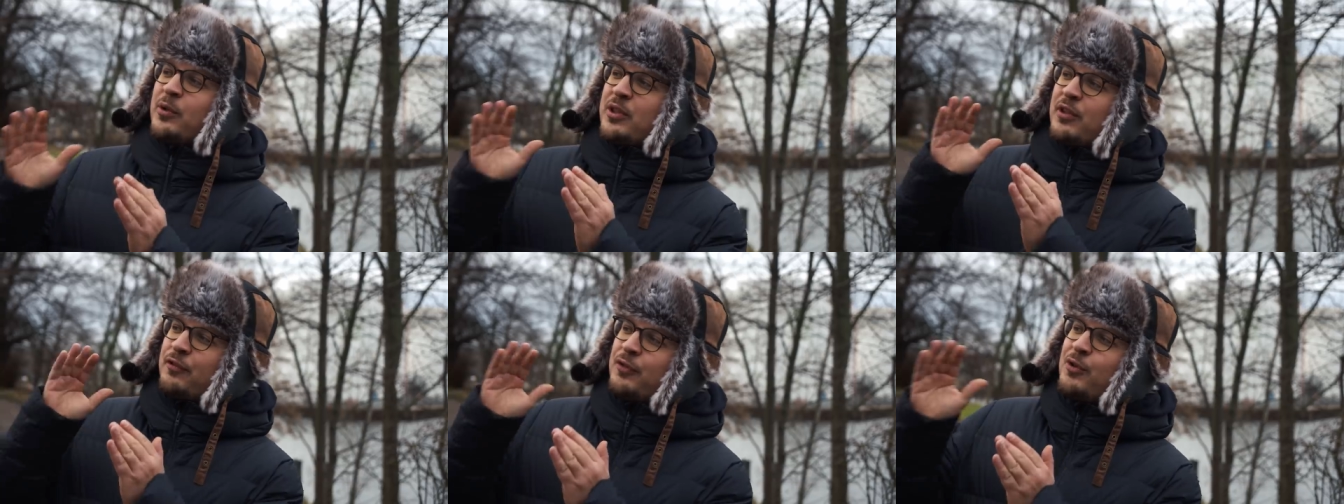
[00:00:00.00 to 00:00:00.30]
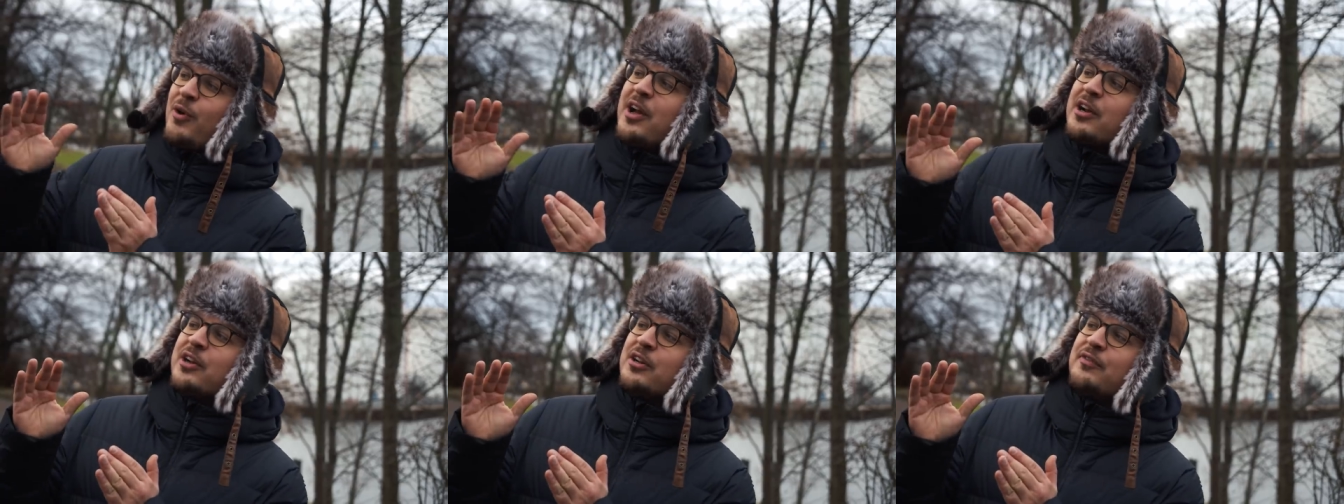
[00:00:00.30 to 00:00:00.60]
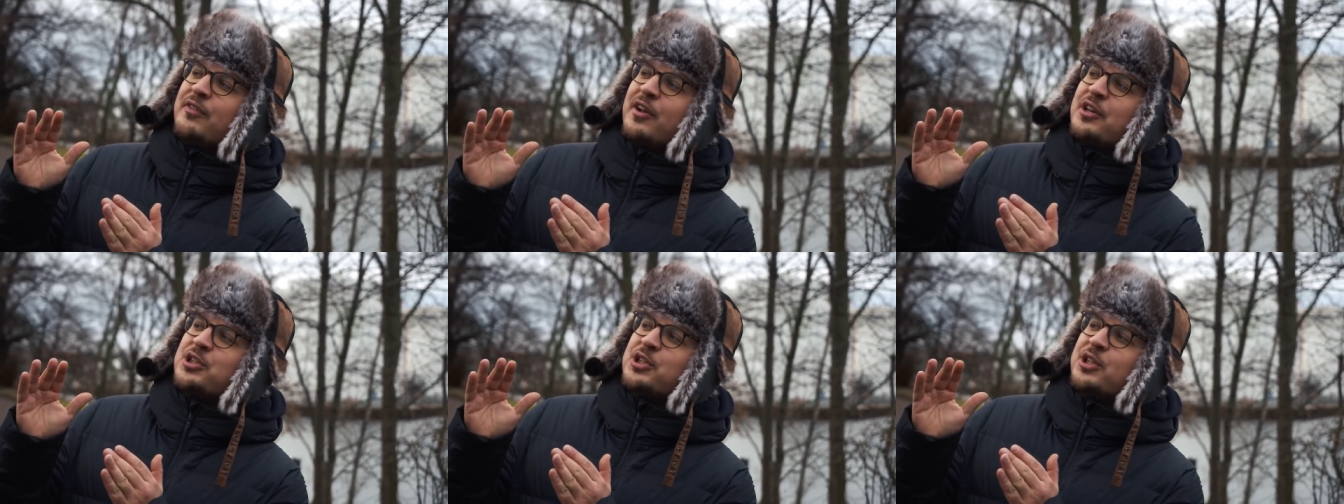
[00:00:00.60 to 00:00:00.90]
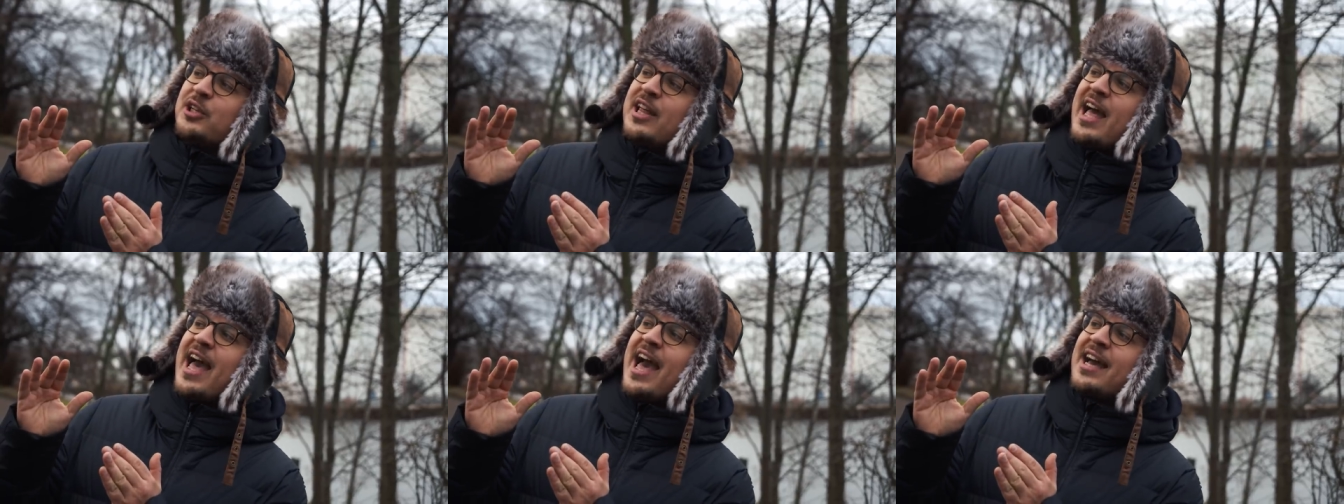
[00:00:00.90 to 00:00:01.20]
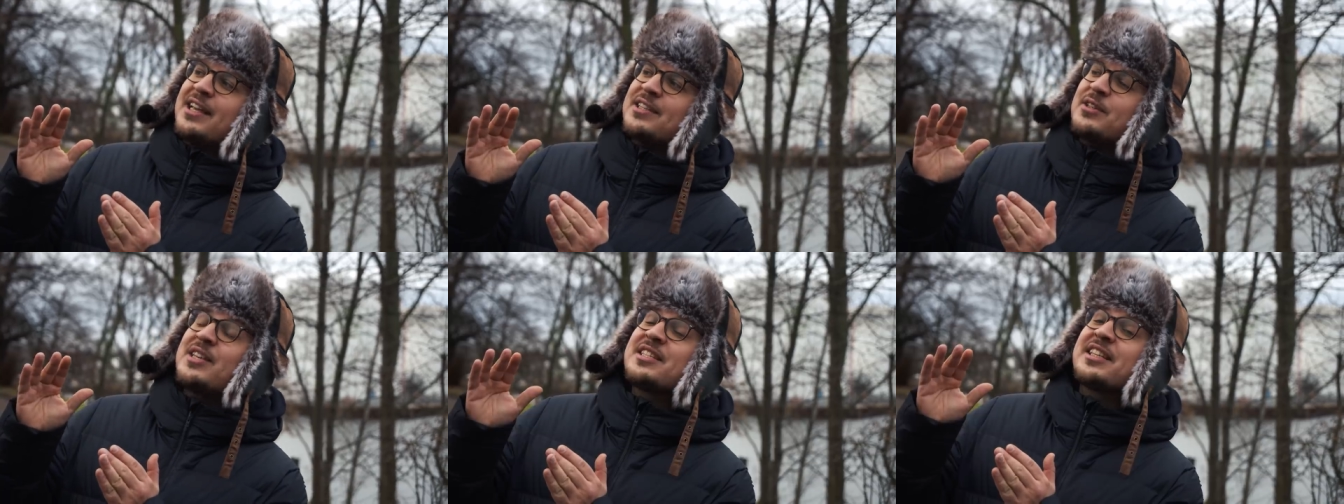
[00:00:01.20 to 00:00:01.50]
with a few unconventional
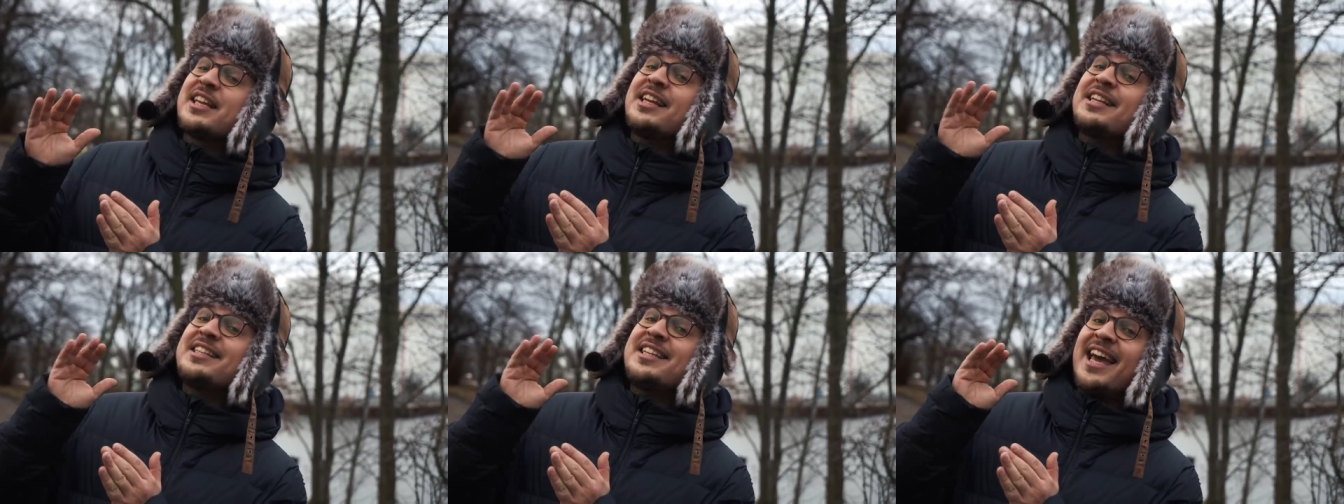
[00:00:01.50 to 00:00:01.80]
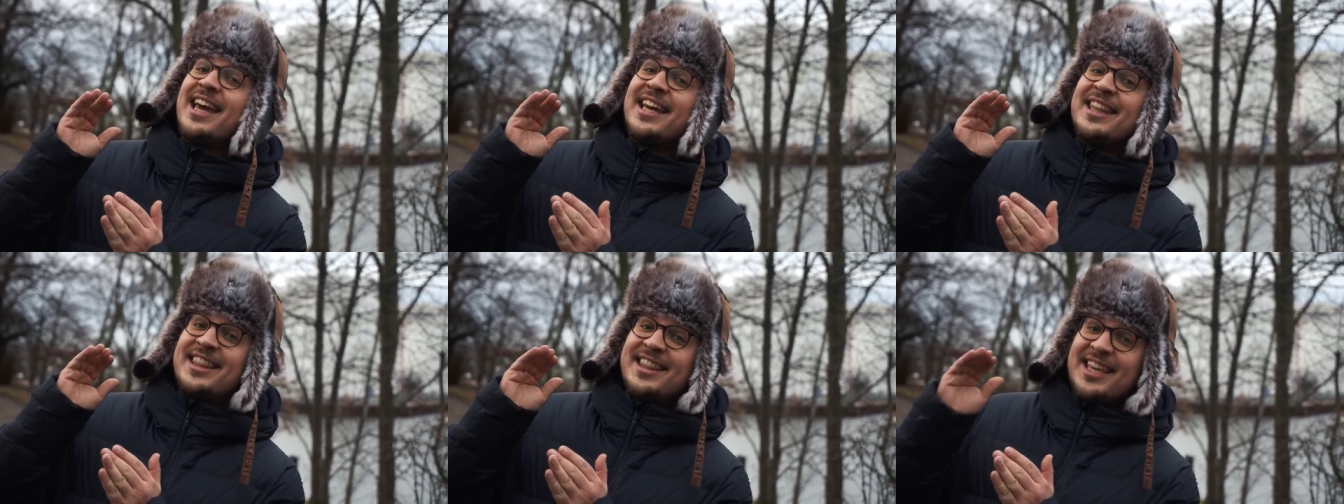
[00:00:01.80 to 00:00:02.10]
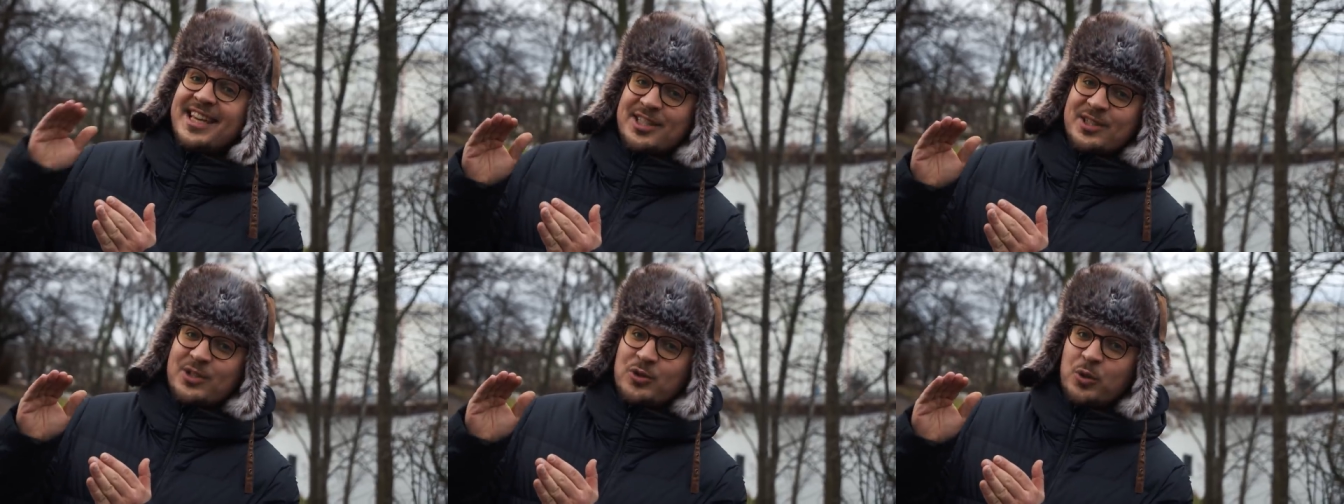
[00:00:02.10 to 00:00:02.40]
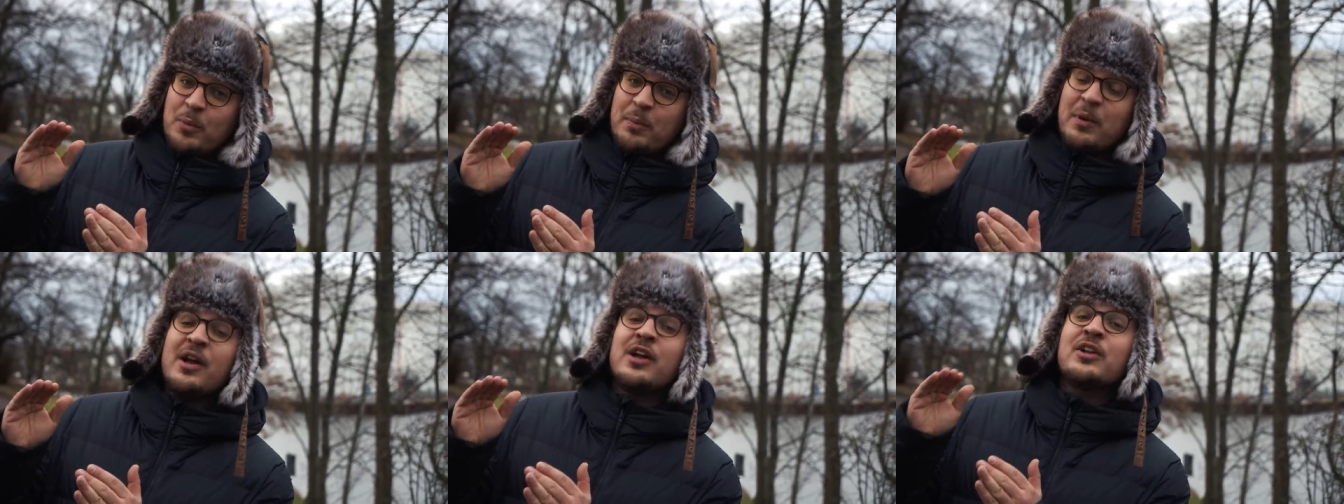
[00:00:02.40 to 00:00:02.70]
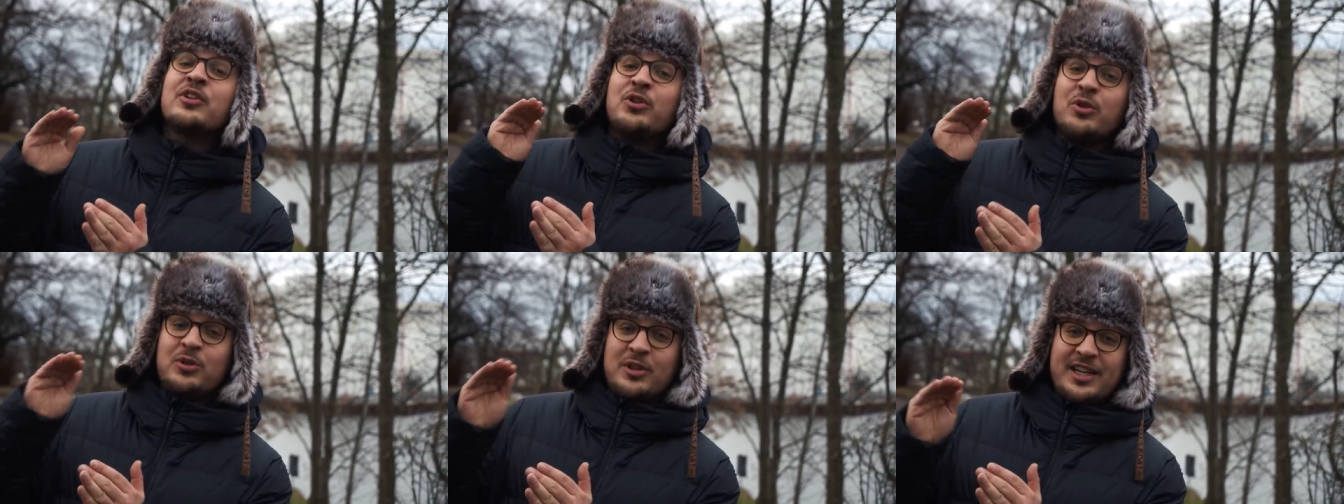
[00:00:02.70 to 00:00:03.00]
hacks is gonna take this soup
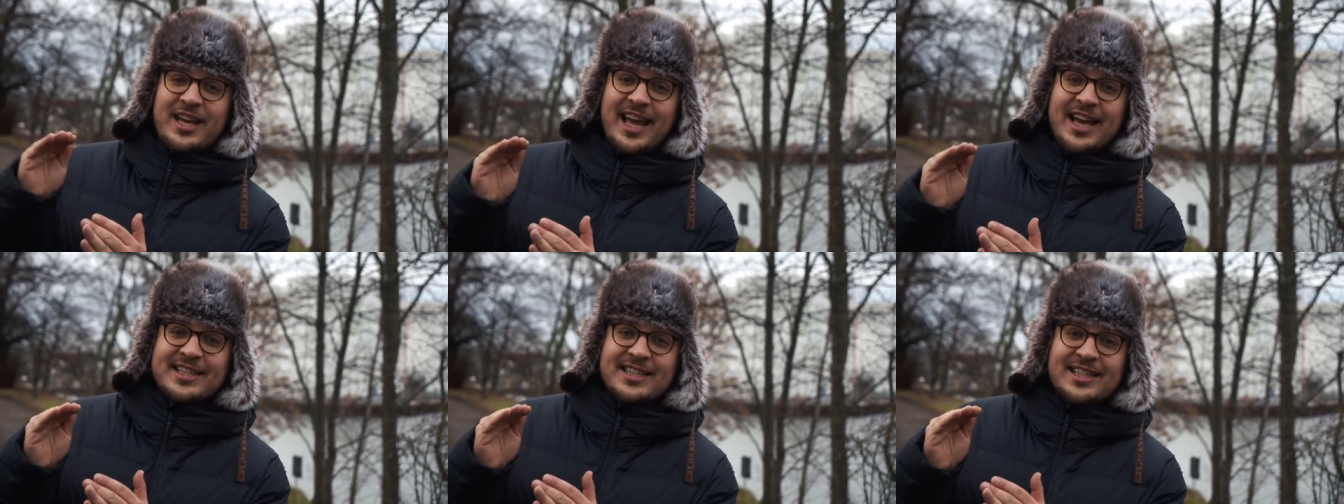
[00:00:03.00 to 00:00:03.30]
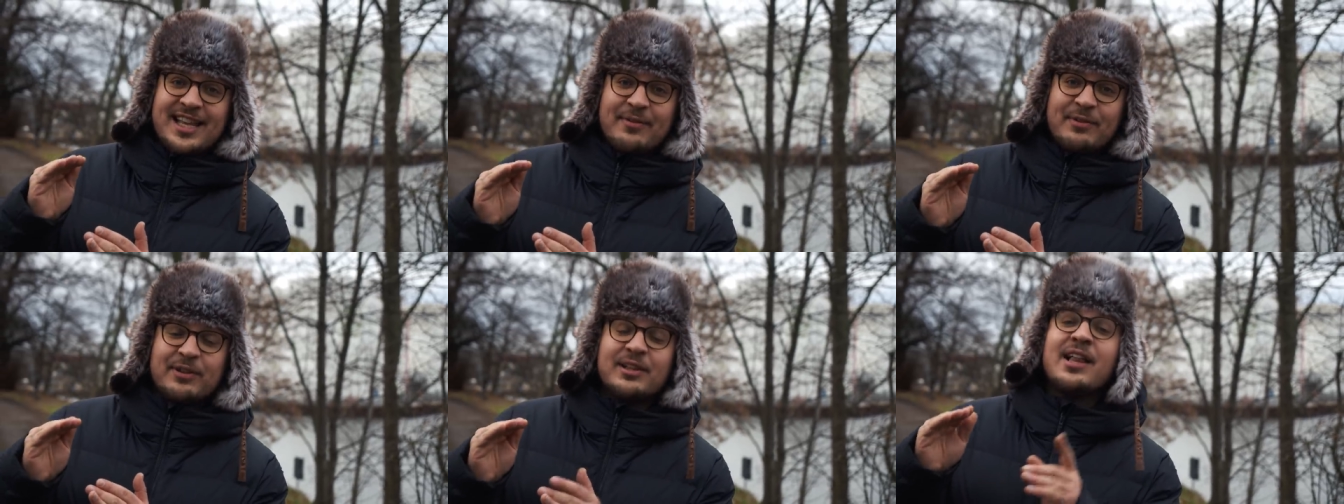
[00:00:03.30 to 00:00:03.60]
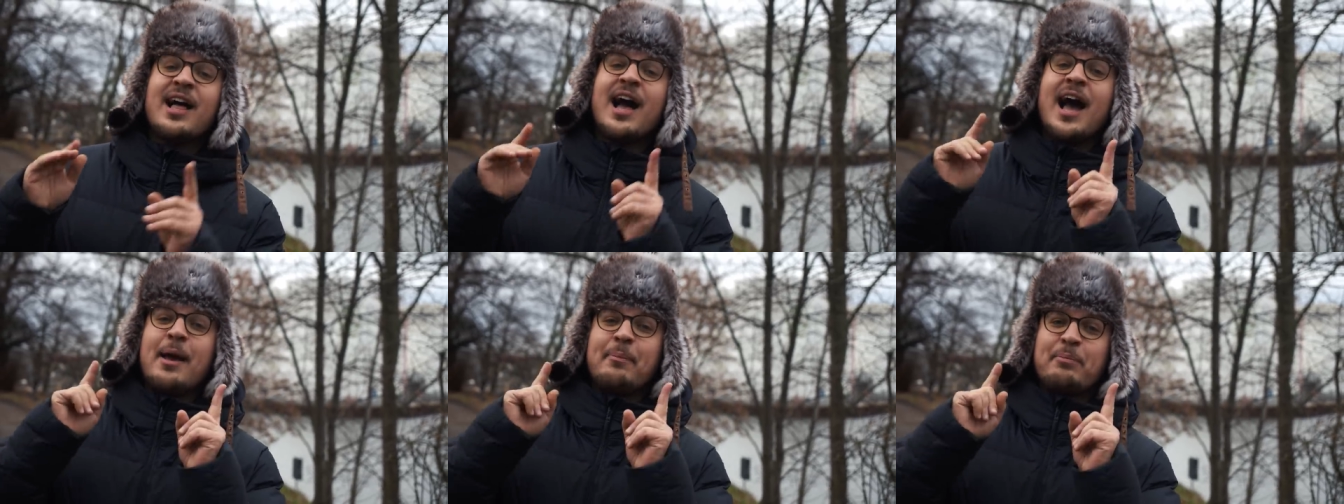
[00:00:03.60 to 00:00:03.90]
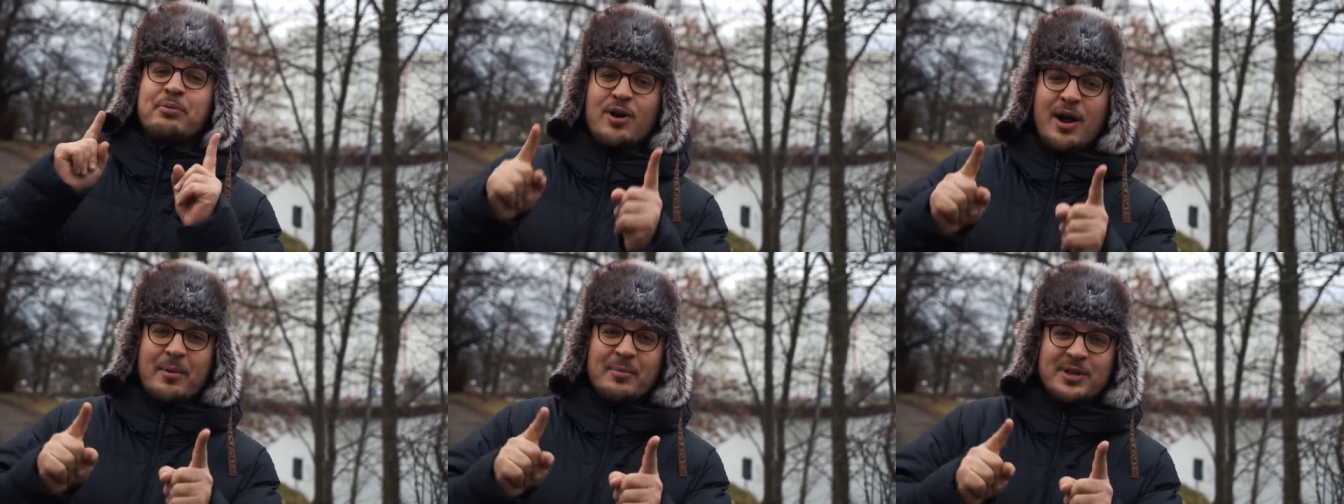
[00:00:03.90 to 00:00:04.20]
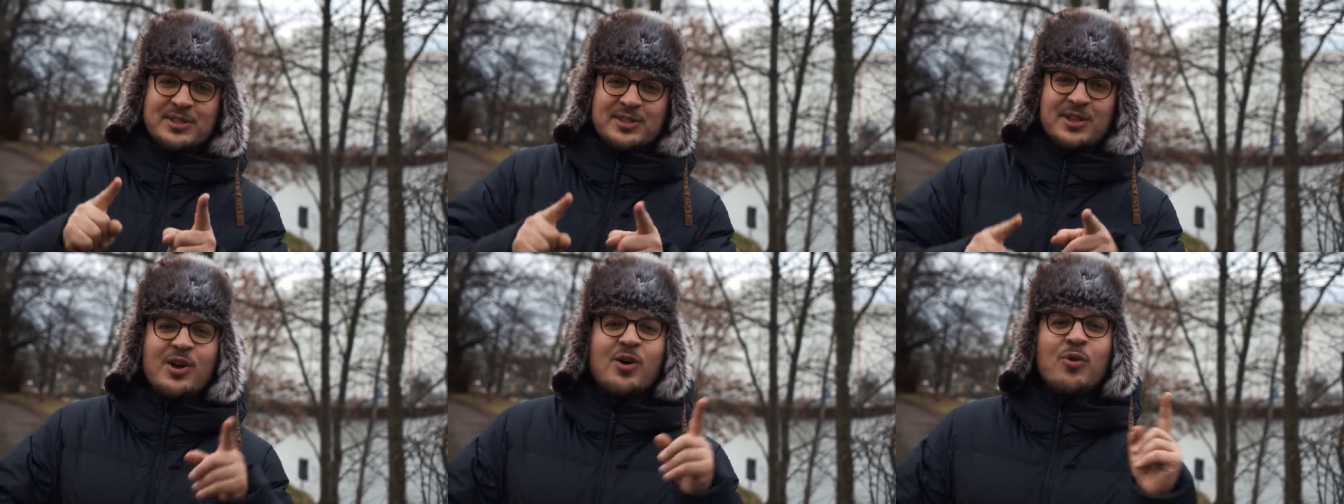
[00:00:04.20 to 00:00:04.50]
to the next level, I
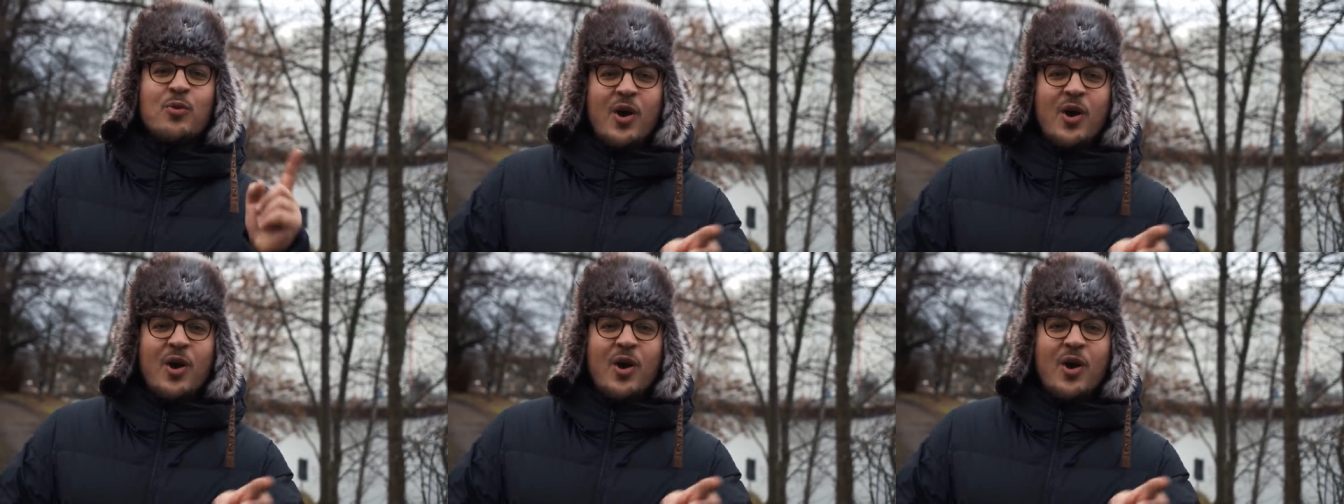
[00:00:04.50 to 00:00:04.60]
promise.